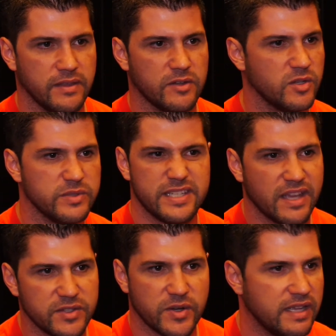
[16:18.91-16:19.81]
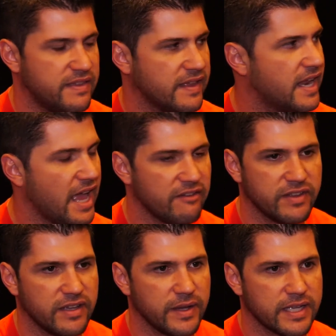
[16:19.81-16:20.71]
there's no details or anything I have
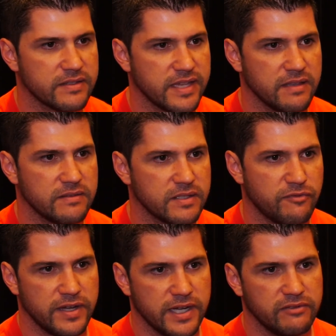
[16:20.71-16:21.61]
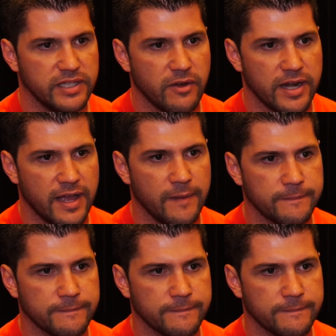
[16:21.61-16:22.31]
that I can say definitively right now.